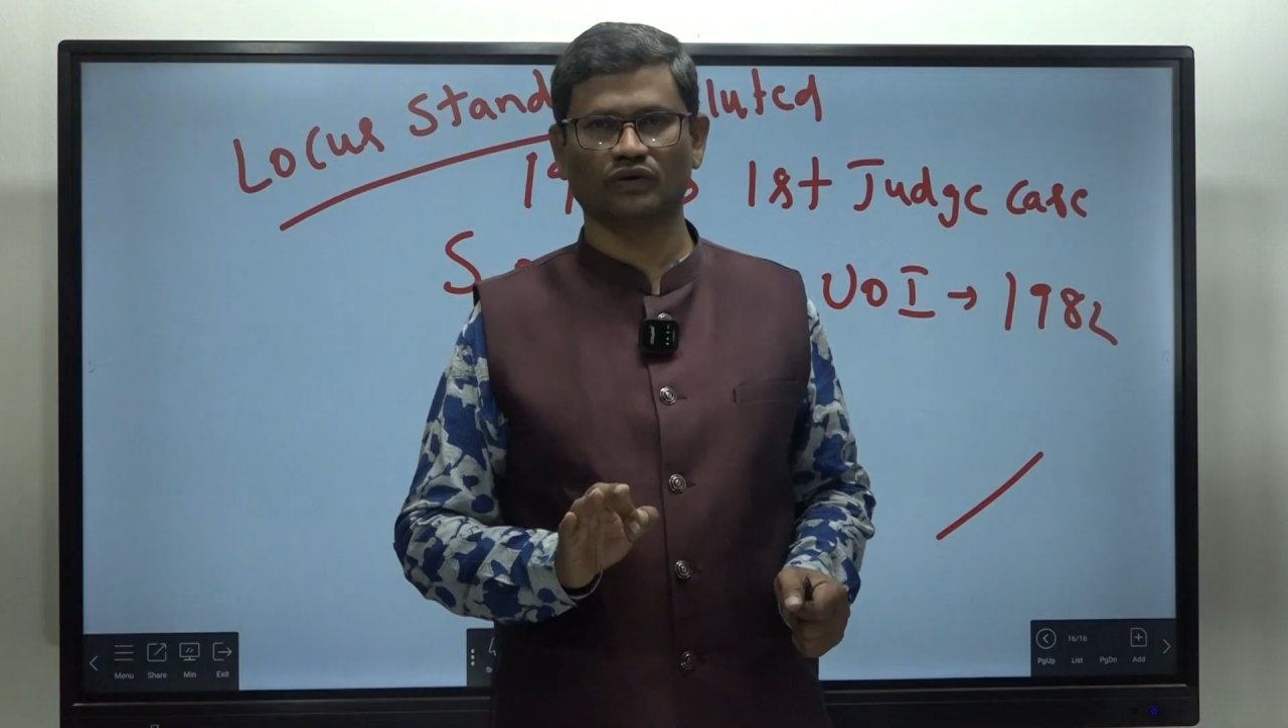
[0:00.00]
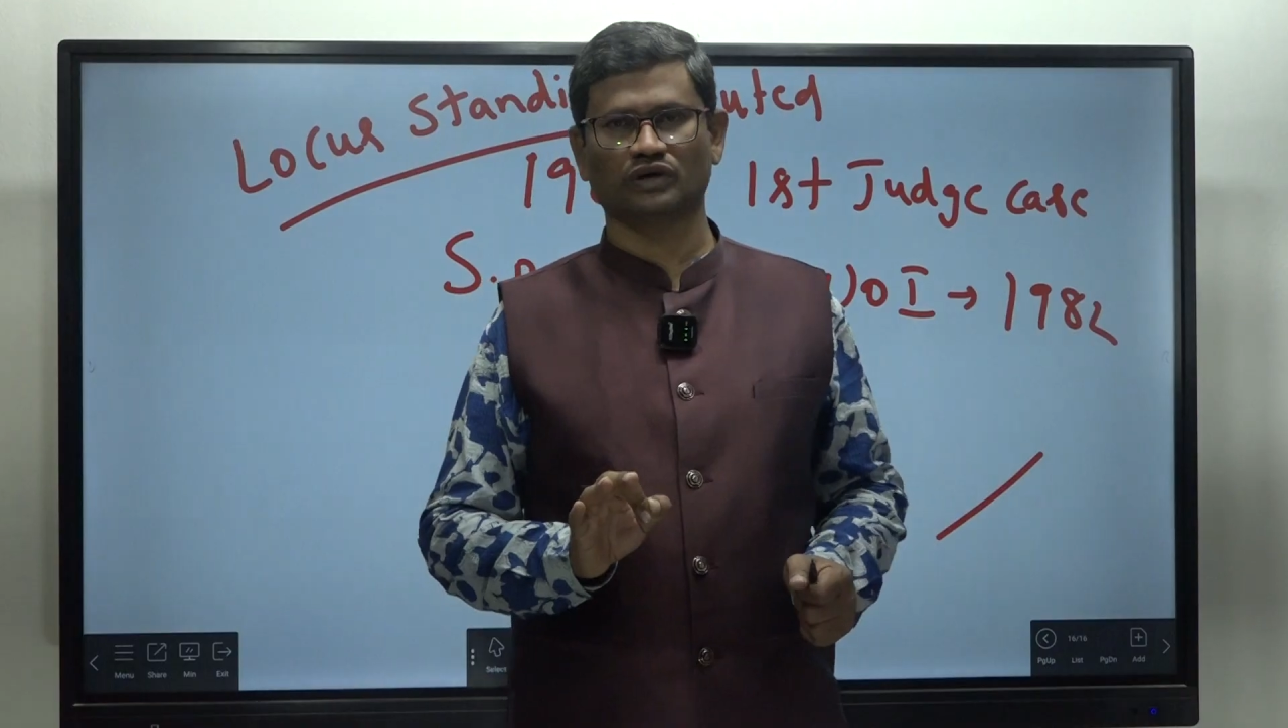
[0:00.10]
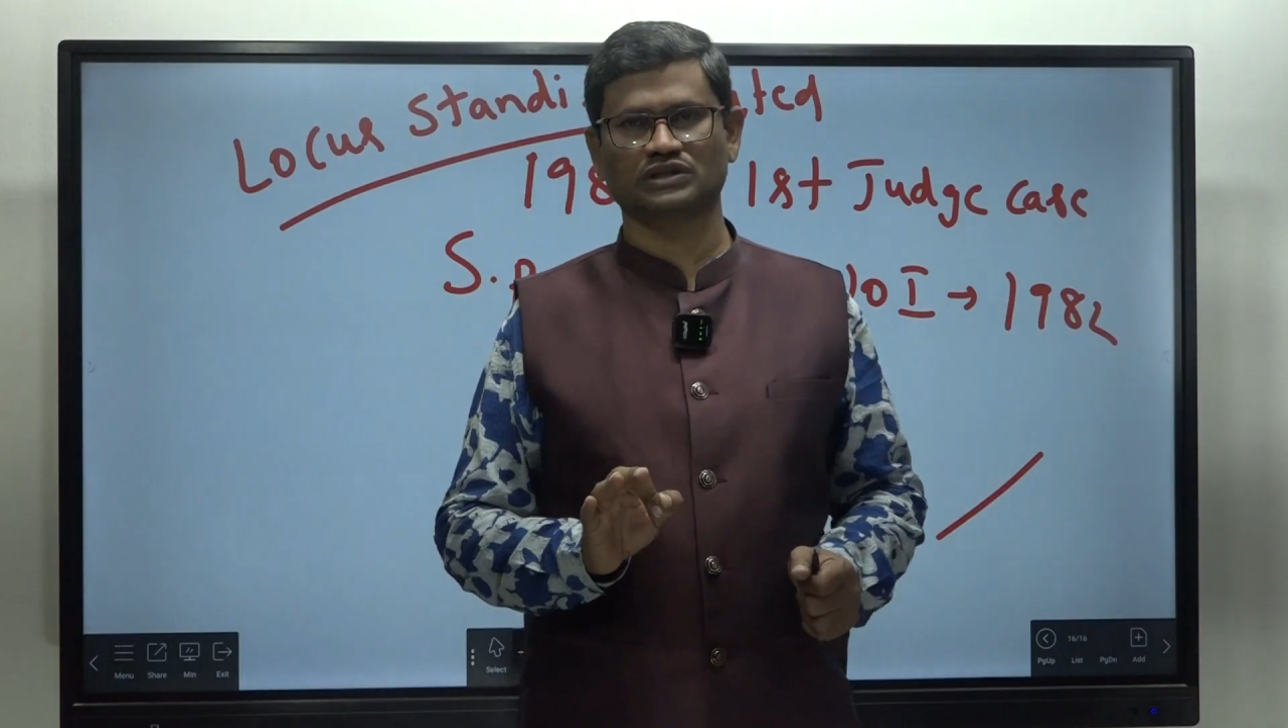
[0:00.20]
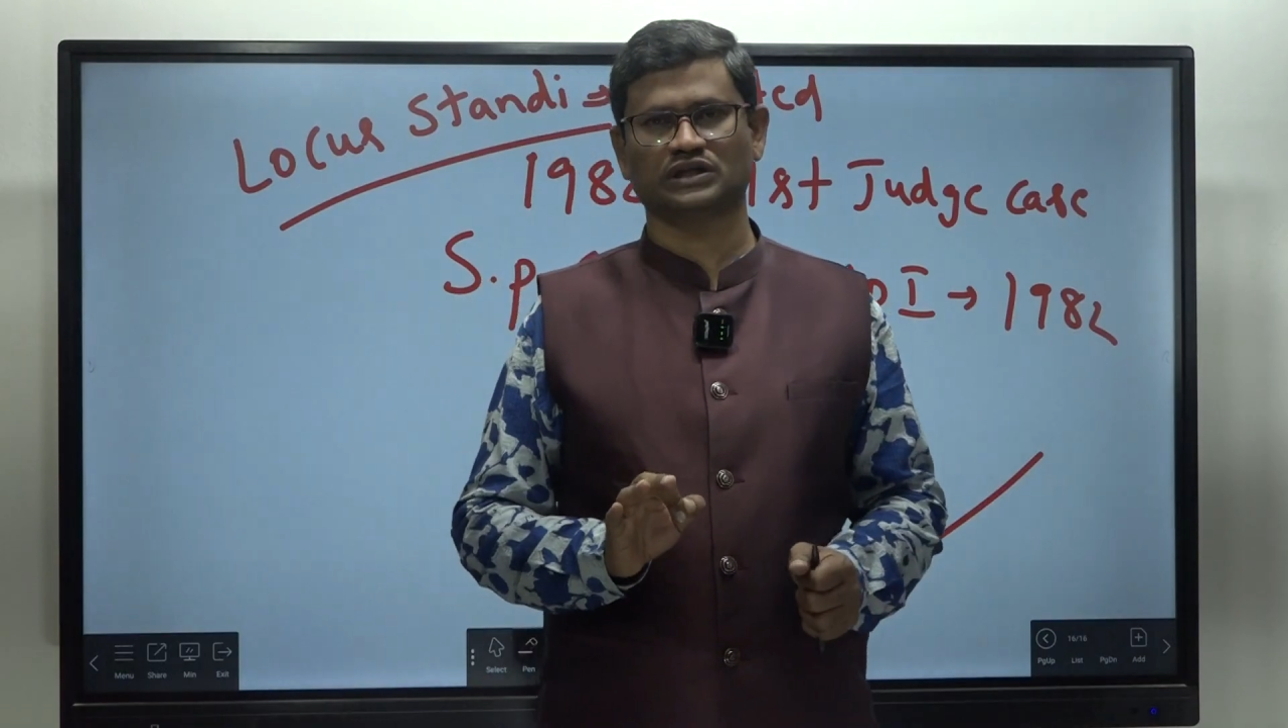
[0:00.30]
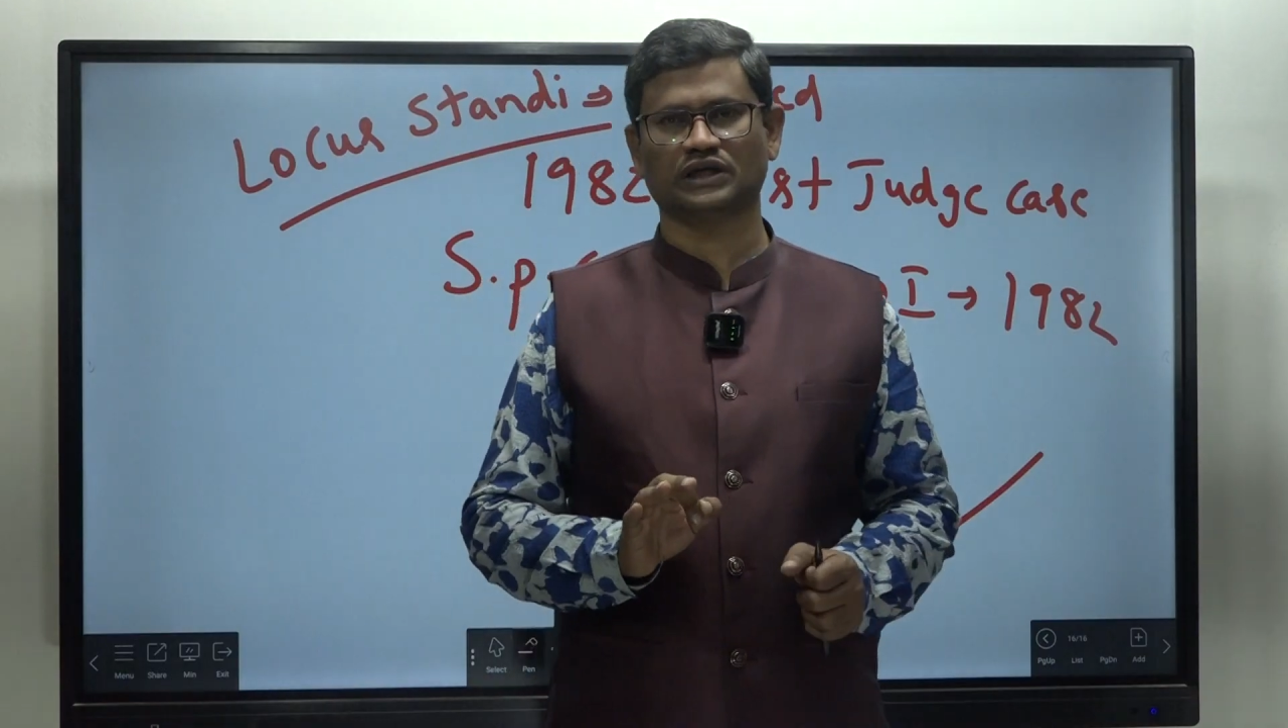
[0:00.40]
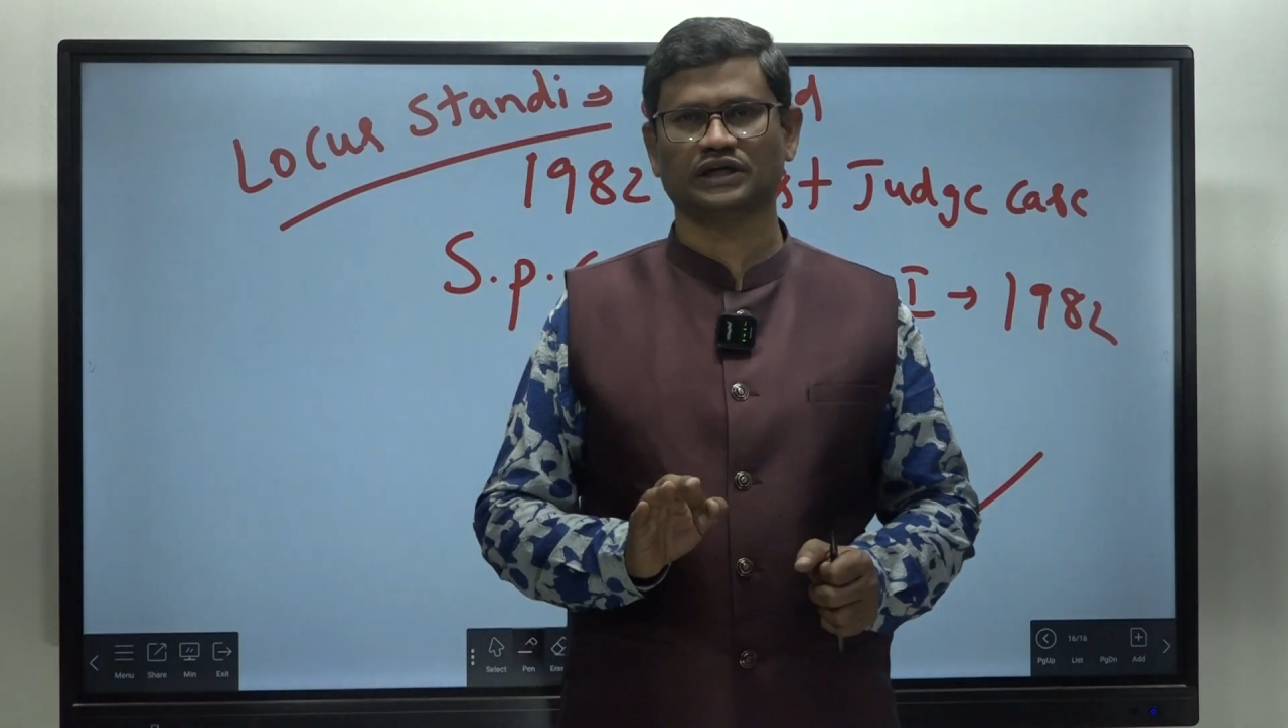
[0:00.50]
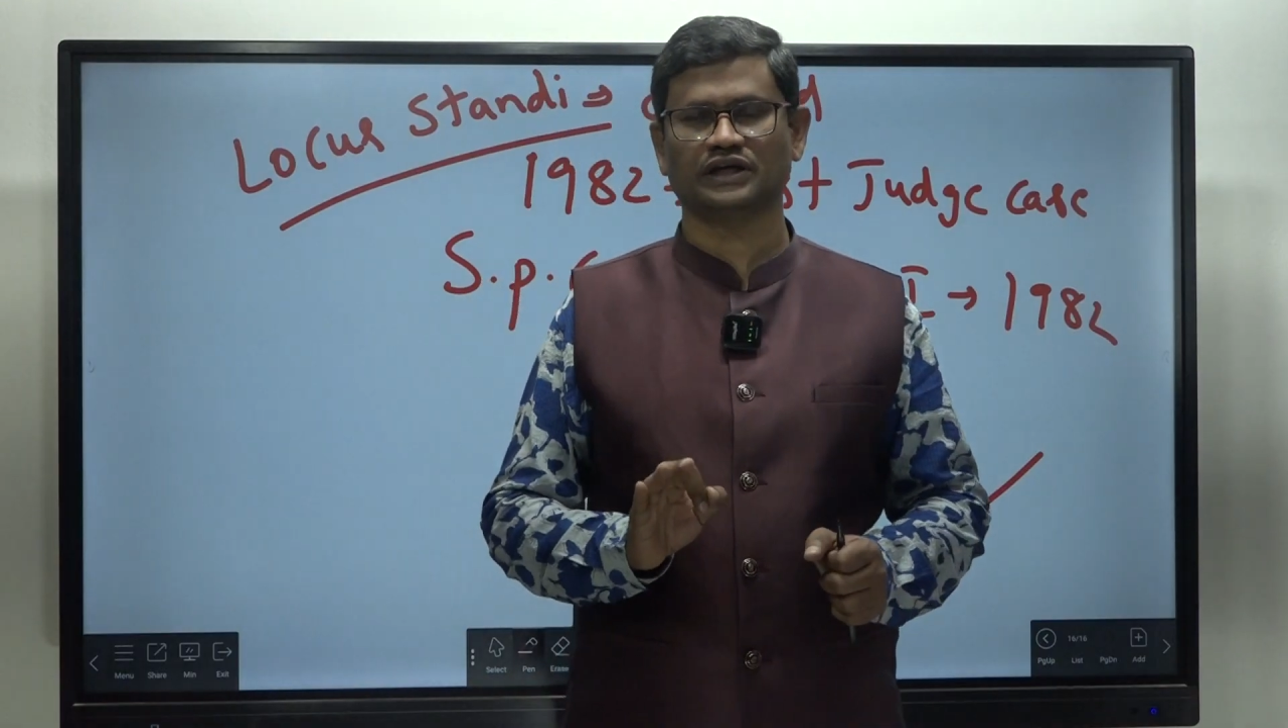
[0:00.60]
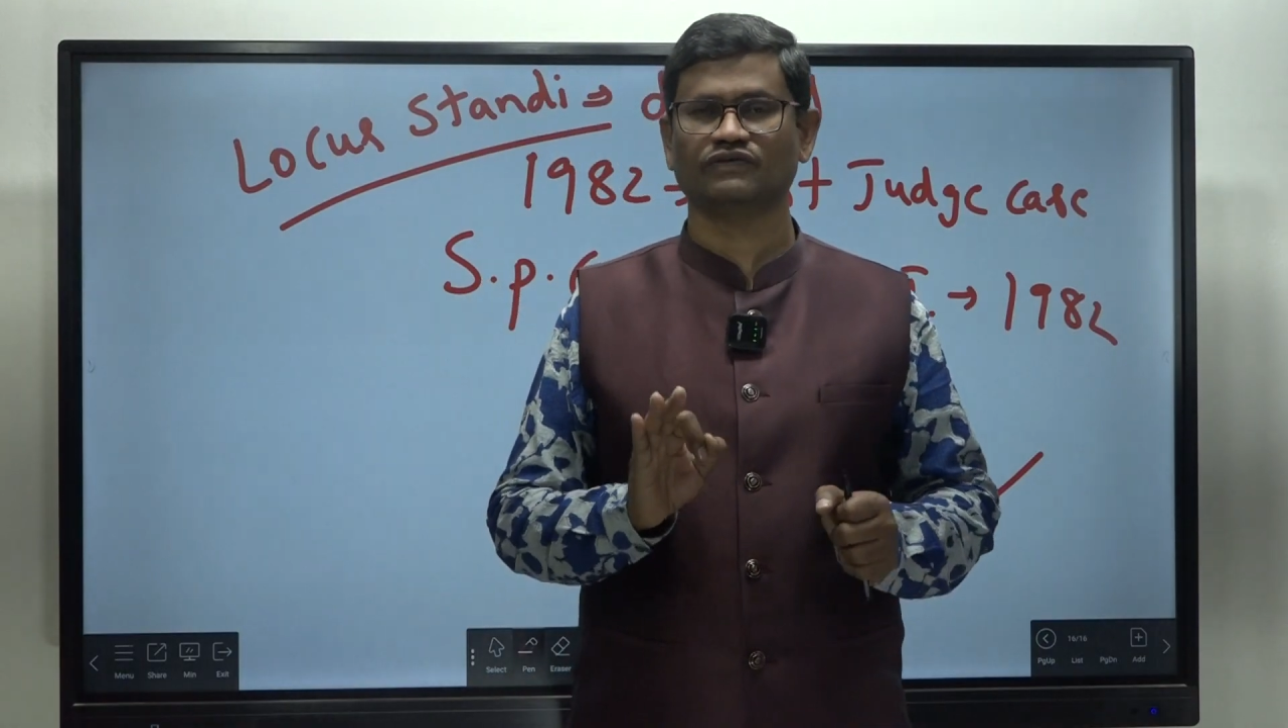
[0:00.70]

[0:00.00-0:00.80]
locus standi,